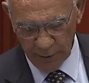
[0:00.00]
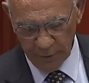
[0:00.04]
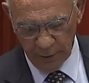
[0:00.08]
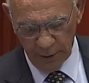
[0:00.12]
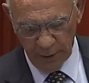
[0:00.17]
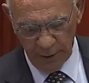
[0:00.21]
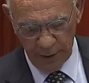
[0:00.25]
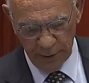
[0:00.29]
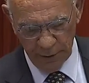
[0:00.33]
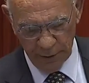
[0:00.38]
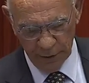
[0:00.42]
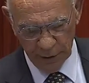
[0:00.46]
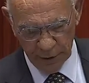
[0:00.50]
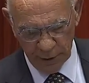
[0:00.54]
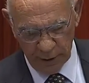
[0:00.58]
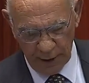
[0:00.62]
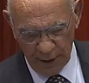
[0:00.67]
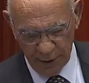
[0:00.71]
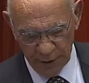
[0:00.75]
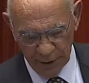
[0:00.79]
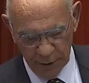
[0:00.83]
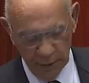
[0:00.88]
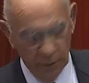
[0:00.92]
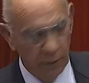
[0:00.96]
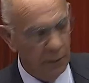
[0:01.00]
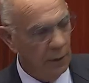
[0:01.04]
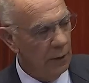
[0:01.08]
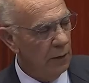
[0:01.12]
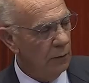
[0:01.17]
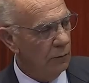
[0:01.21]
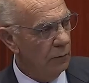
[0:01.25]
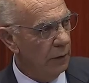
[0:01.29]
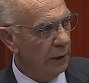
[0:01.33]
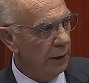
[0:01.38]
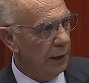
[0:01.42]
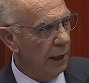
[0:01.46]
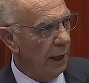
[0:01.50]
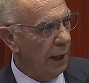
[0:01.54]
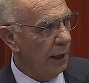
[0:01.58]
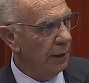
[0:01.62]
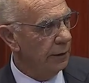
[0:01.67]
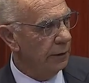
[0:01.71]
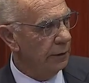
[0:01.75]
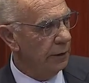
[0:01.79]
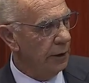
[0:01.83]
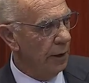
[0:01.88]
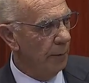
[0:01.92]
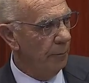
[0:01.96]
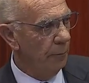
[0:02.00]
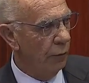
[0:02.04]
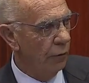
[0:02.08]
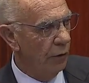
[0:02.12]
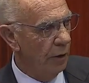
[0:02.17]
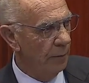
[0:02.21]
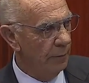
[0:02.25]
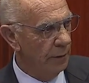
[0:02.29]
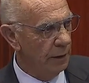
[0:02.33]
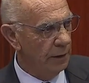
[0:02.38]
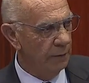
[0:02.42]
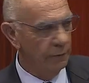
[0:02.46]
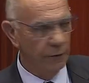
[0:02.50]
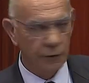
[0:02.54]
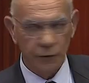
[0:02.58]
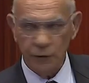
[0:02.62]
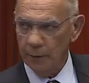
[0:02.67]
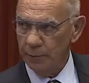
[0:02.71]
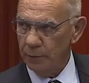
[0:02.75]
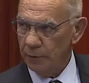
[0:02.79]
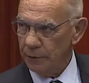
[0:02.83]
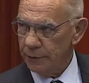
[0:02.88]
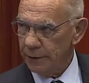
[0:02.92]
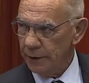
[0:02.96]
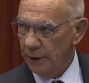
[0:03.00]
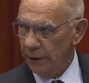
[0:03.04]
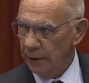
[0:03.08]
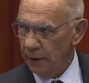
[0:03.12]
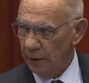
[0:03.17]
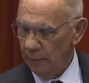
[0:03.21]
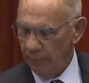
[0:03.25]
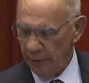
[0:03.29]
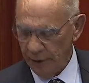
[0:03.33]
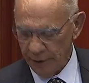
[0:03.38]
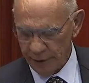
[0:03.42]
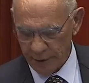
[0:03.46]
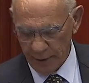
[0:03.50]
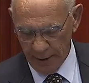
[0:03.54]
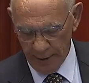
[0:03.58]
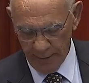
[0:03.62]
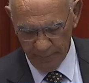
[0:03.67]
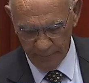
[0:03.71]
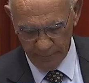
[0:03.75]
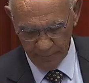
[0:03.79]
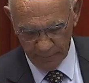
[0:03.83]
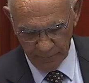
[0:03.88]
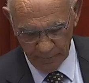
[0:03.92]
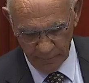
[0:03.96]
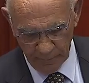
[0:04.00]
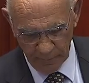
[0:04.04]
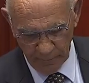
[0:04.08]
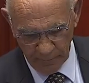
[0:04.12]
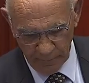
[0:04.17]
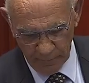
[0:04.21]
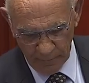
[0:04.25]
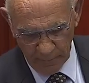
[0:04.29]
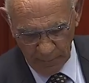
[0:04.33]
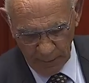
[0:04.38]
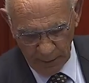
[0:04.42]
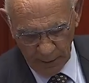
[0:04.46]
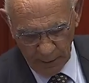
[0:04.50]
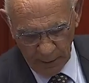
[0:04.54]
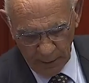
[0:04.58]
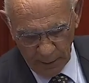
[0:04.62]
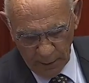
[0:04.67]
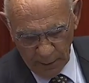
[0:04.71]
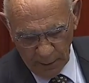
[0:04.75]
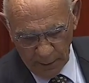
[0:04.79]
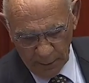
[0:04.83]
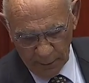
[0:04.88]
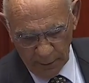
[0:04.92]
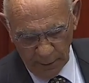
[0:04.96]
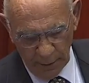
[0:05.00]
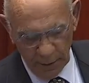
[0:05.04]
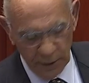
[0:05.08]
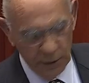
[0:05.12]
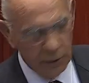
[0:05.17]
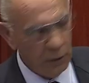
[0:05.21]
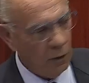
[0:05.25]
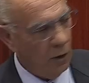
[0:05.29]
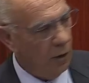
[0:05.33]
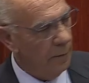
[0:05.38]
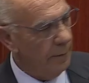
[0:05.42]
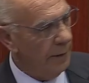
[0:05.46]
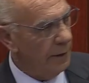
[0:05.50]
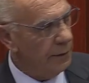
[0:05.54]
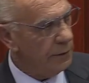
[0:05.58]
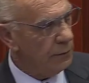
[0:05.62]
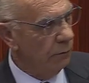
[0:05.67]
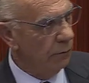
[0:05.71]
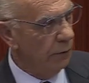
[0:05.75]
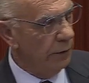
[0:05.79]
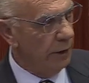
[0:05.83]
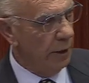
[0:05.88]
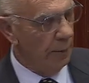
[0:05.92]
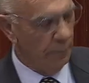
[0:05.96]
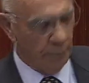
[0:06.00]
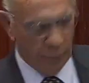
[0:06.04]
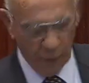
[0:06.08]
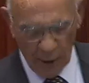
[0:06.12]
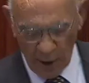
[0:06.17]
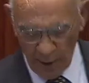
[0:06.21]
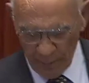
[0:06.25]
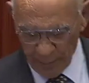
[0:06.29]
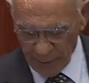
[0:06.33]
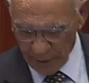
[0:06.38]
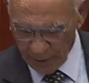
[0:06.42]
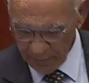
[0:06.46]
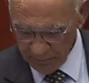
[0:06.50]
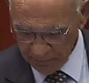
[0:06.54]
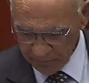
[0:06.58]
in the legislation regarding the appointment of a CCC Commissioner. These comments were inappropriate,